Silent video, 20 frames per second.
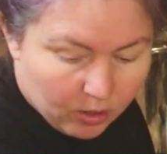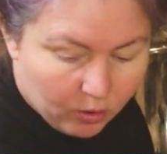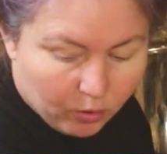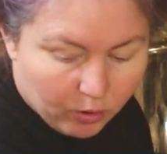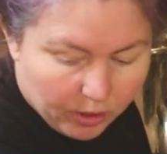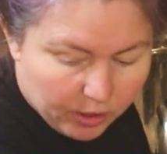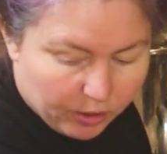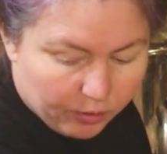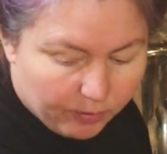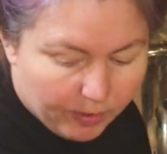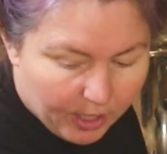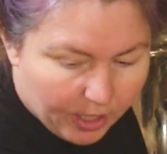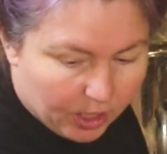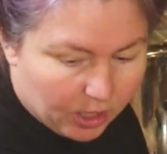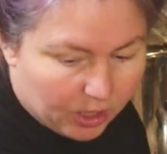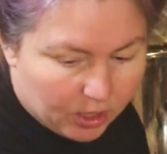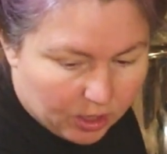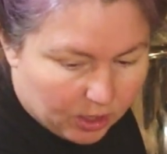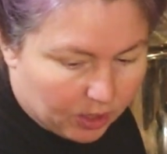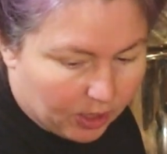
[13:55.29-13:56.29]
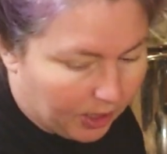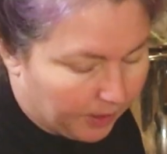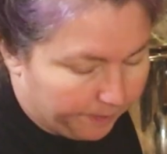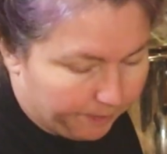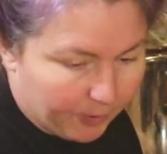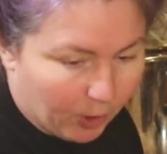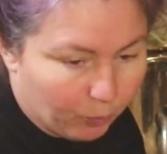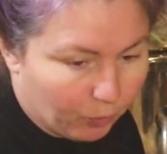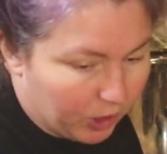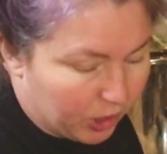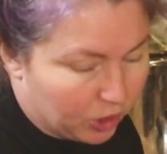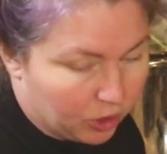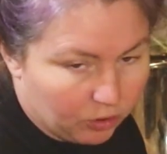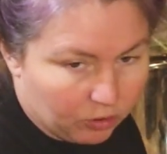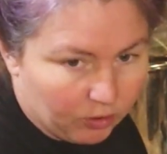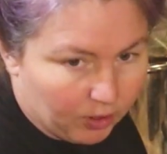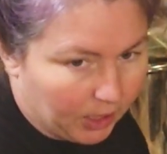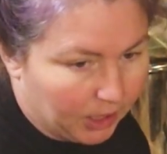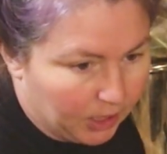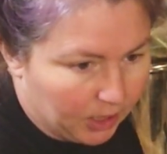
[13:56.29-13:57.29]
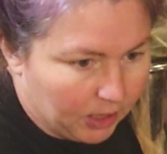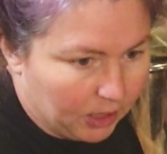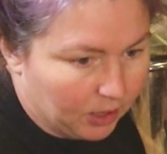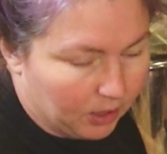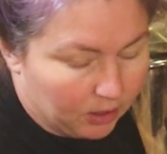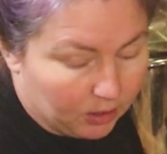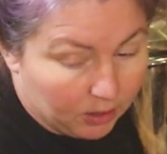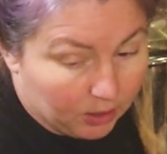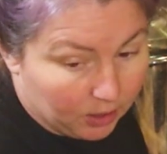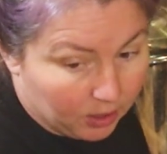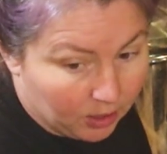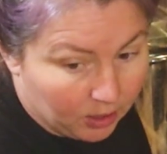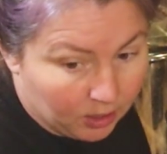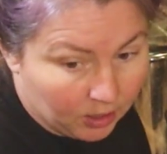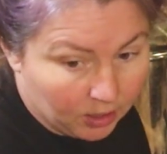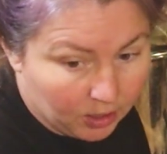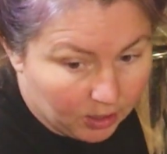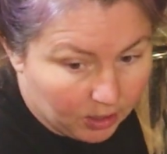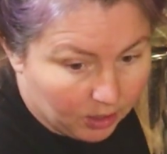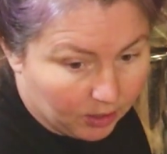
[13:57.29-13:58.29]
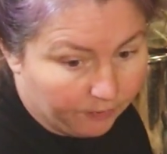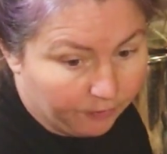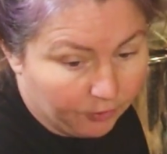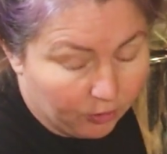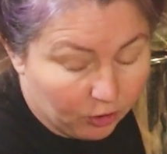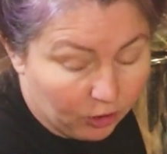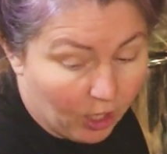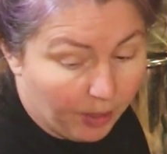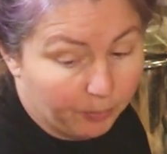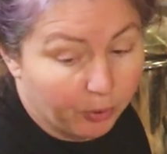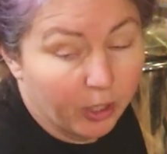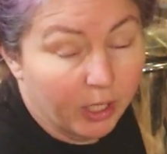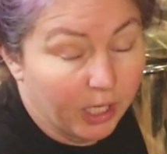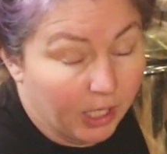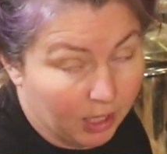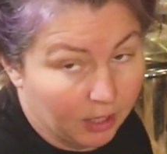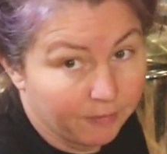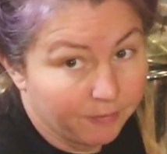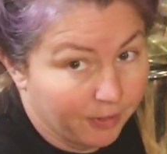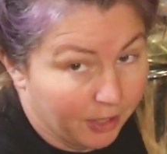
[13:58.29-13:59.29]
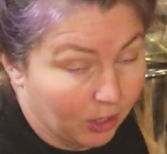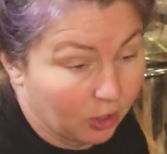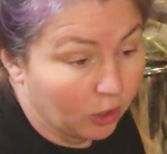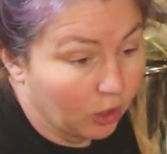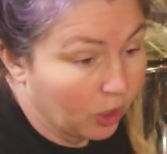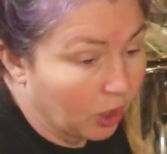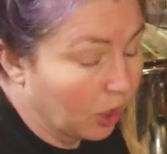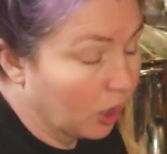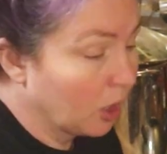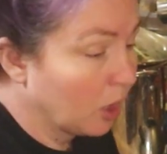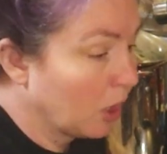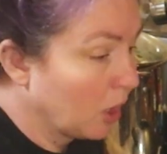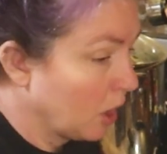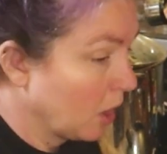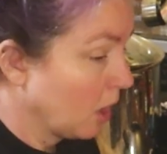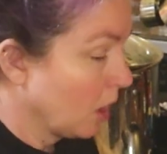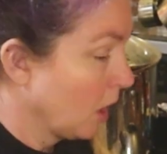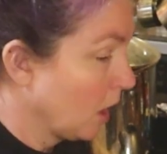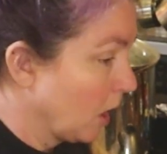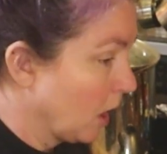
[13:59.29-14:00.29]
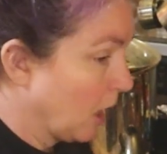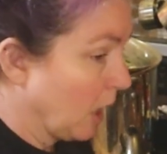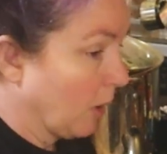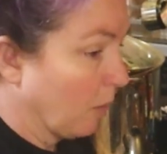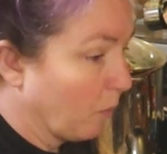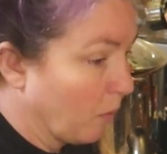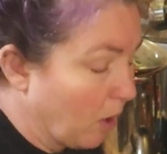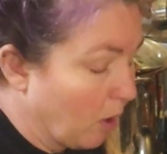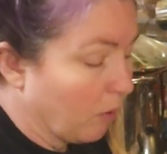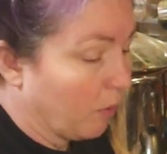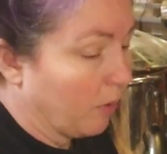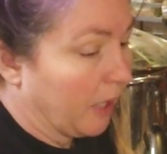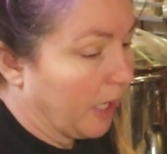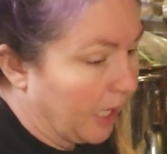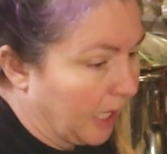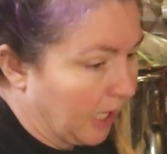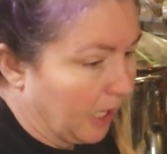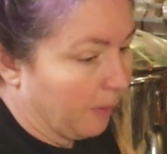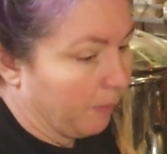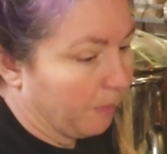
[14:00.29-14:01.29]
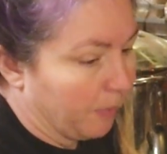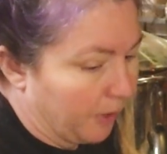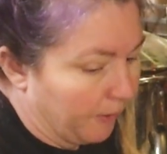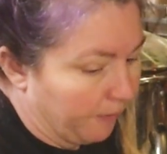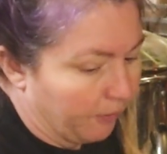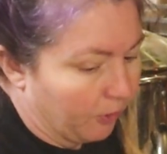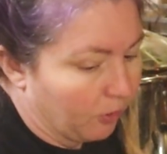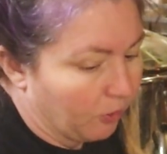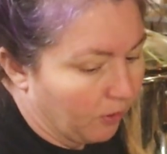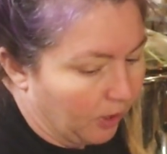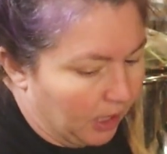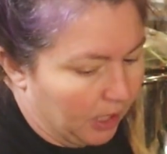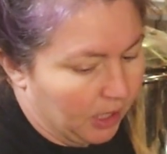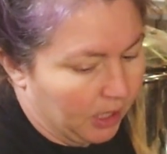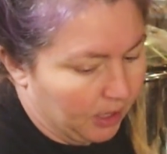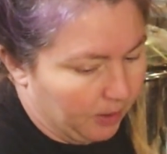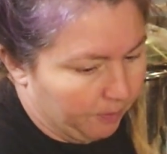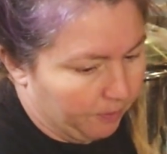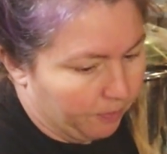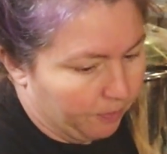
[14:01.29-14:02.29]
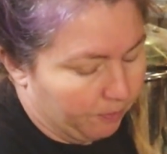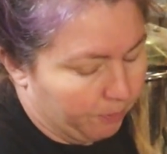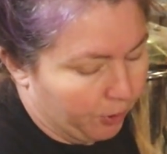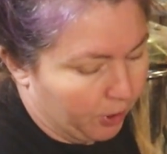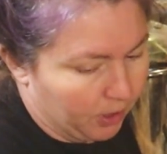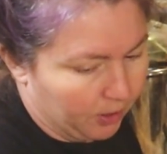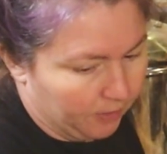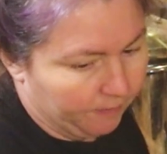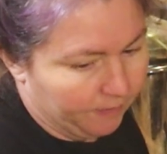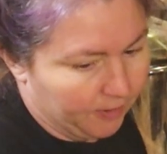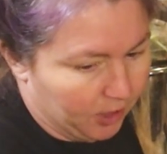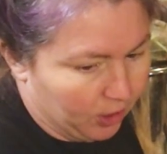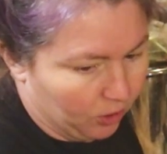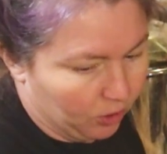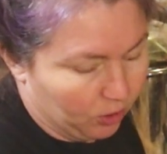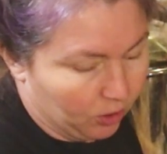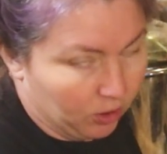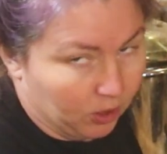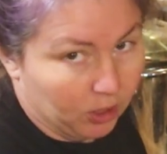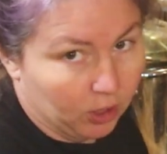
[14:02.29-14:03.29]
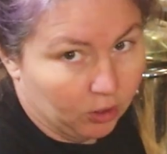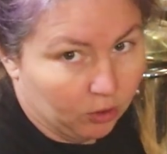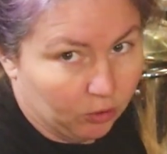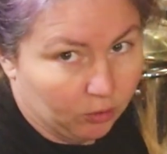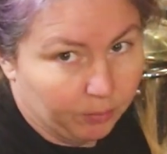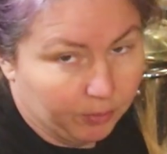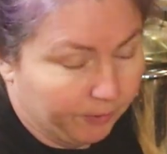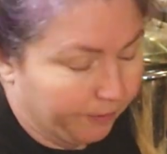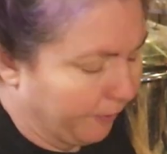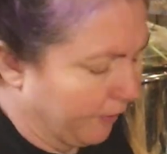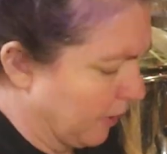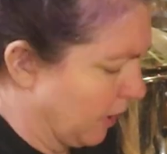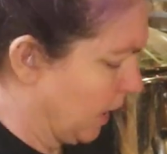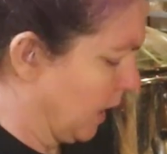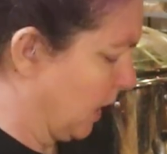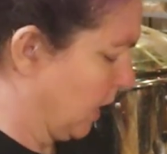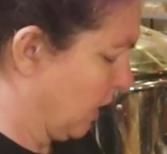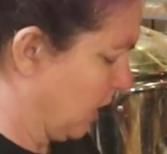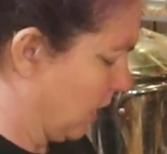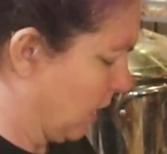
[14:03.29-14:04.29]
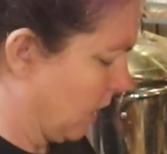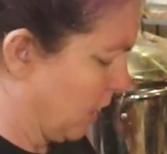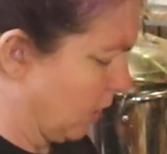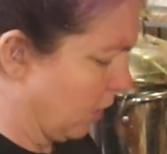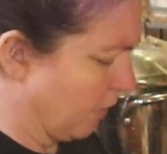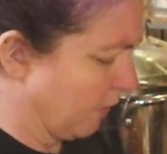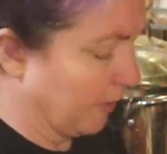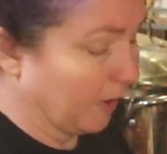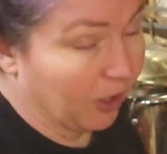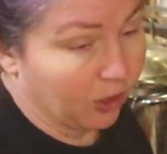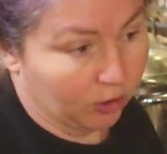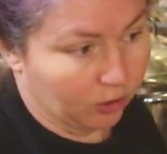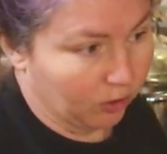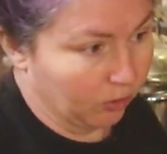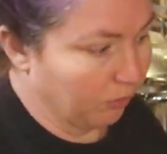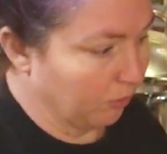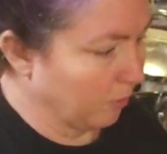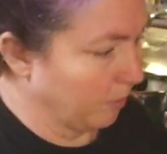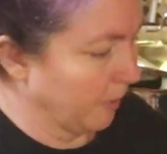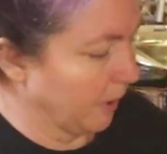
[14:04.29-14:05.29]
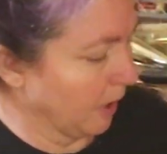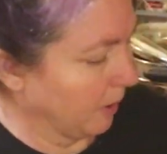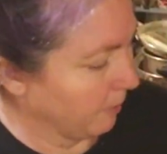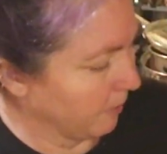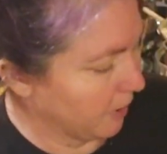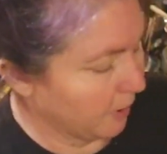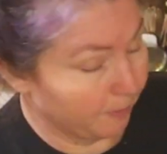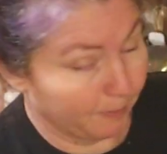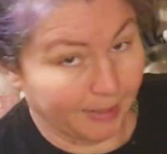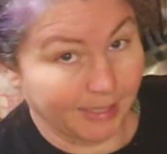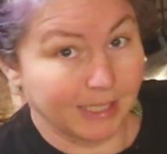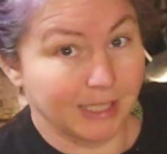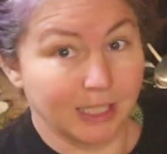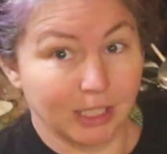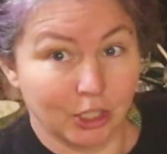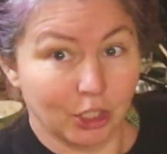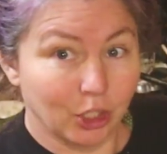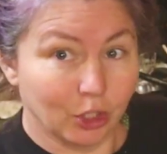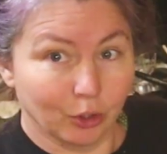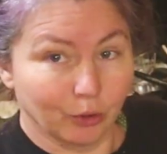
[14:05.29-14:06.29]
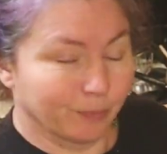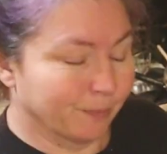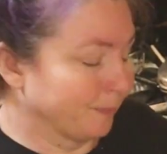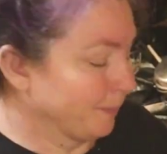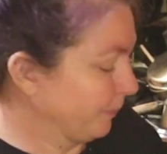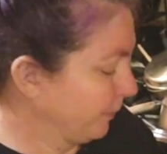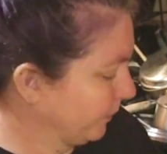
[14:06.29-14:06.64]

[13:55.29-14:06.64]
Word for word: Horseradish, like, once you grate it, if you're not putting it in vinegar, it won't keep. But if you grate it, you put vinegar, and then it'll be fine. And your vinegar will become spicy, too.